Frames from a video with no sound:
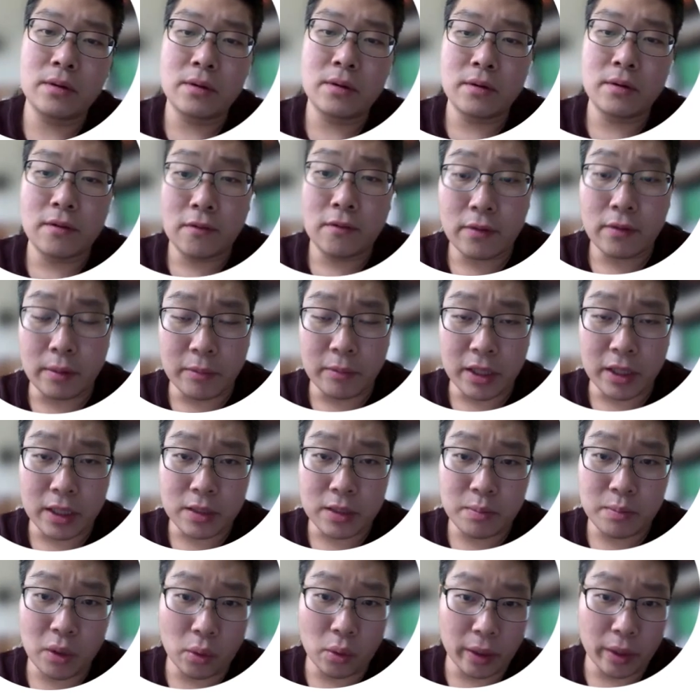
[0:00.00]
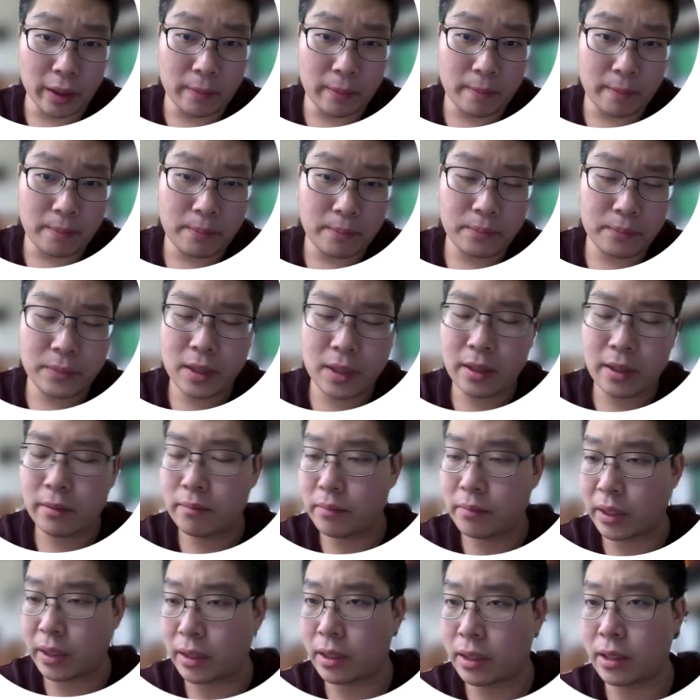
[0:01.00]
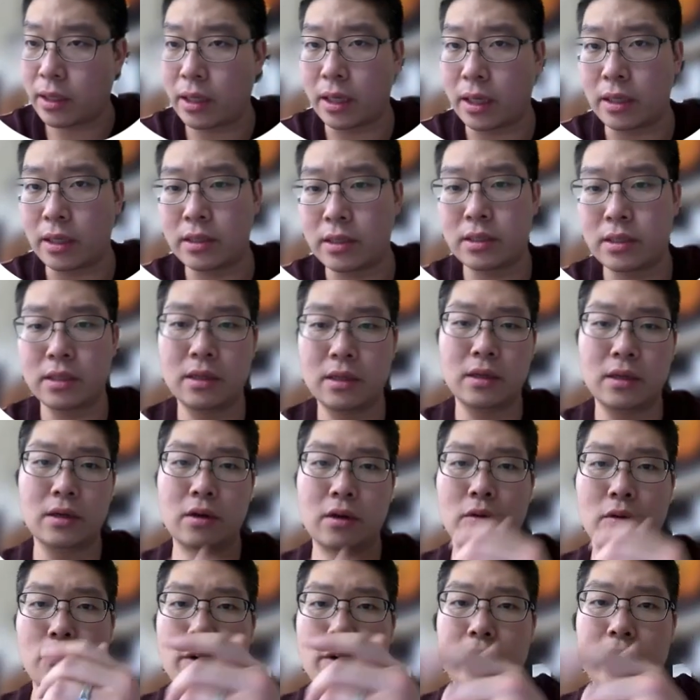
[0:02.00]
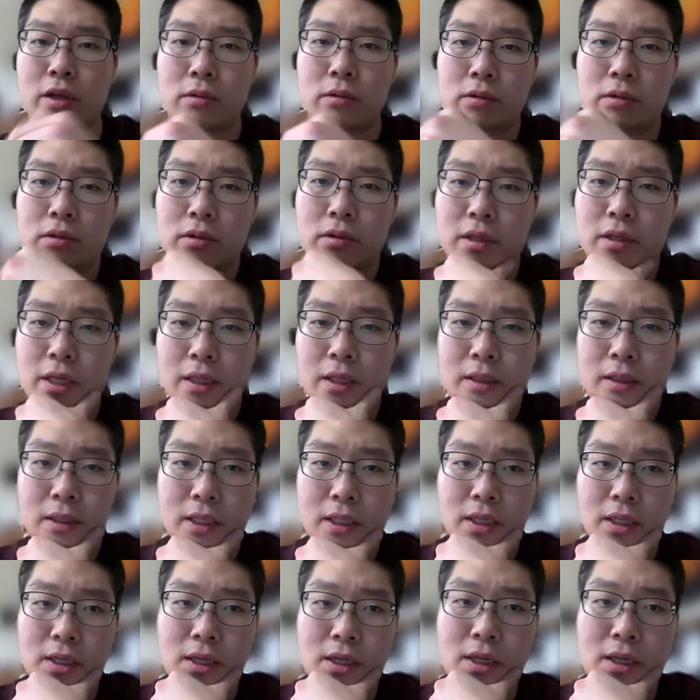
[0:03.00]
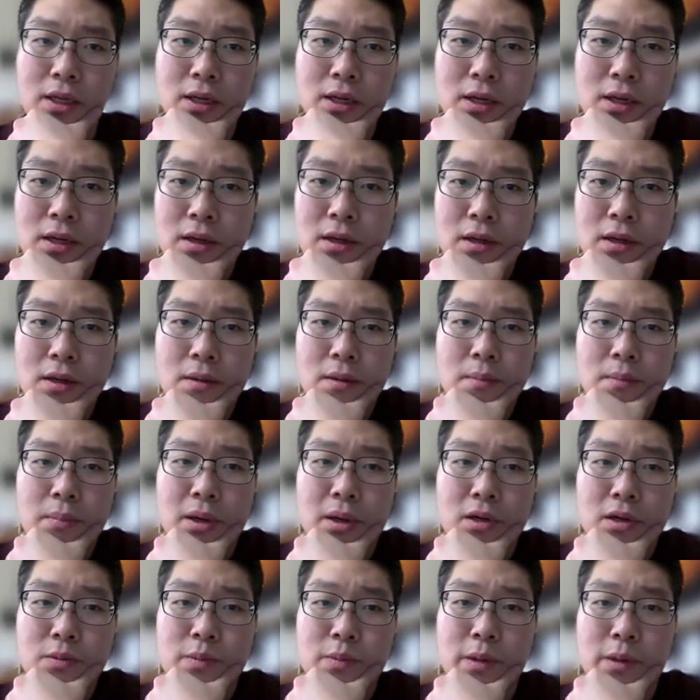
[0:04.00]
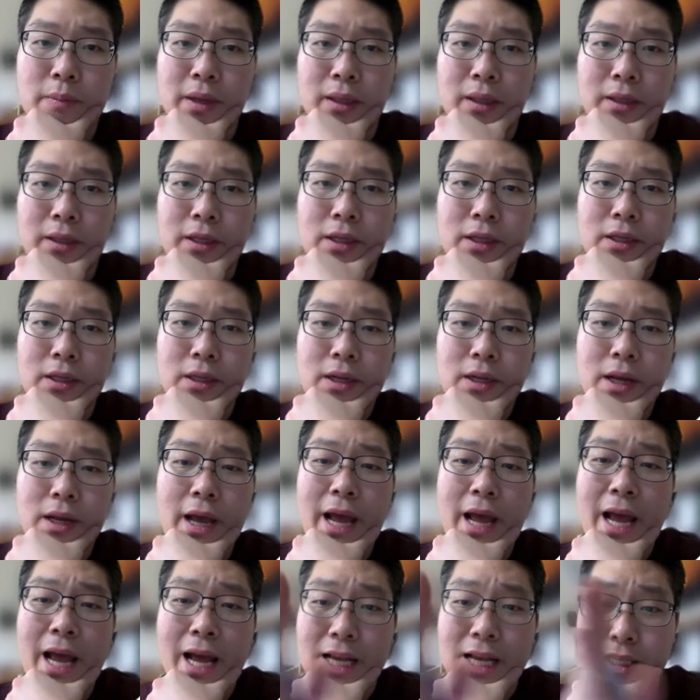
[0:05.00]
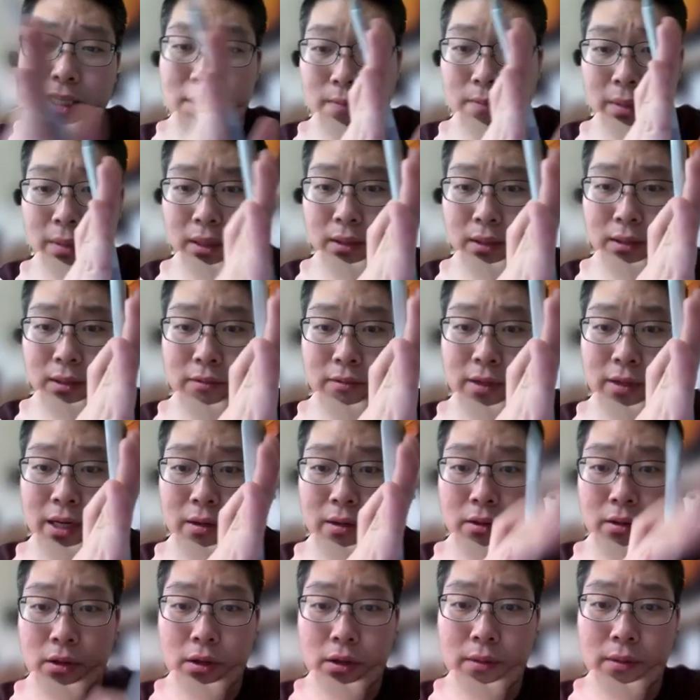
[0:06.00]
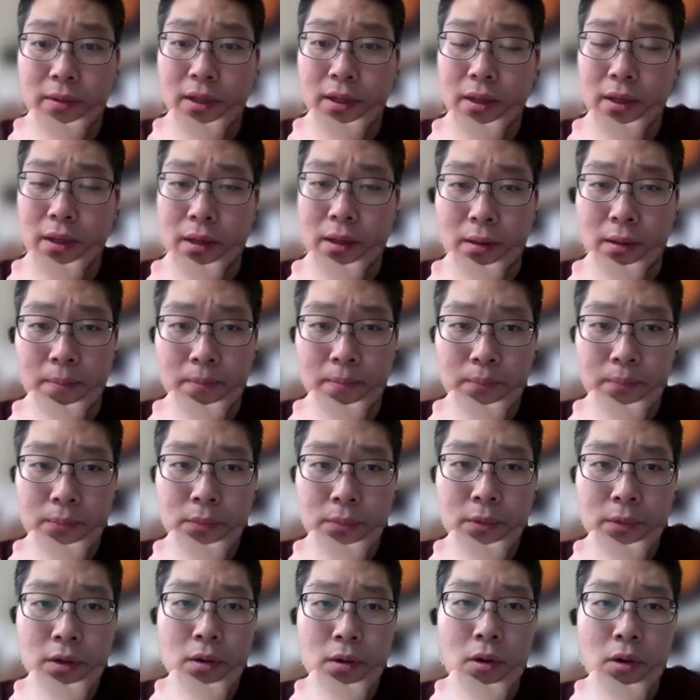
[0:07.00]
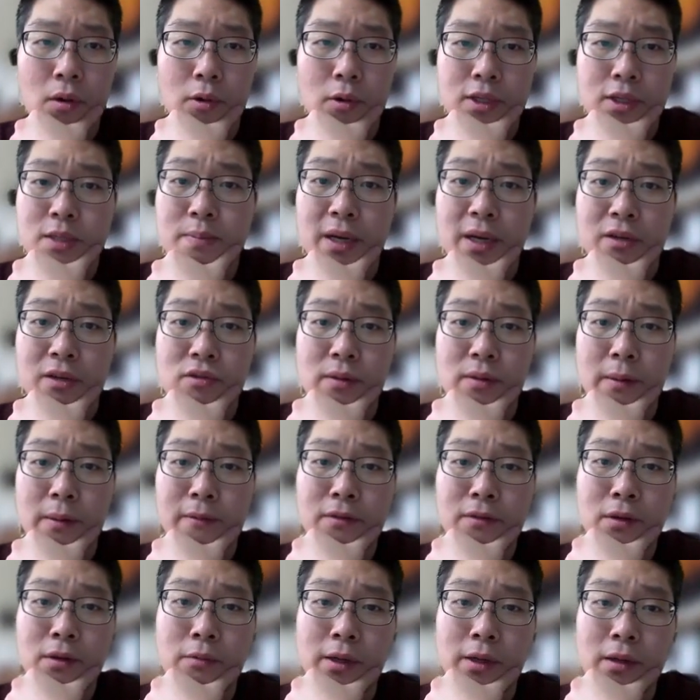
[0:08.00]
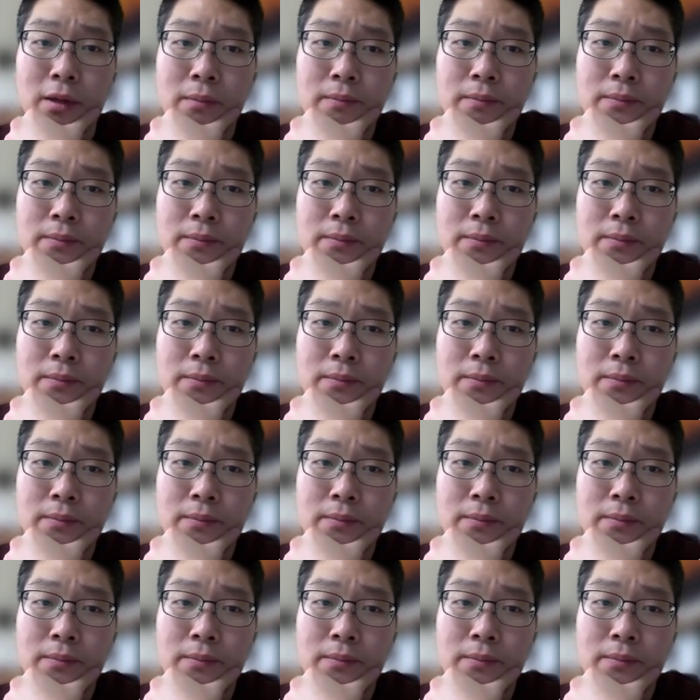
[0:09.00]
from the exponent, because when you look at the parts per million as a middle ground of the whole spectrum, if you will,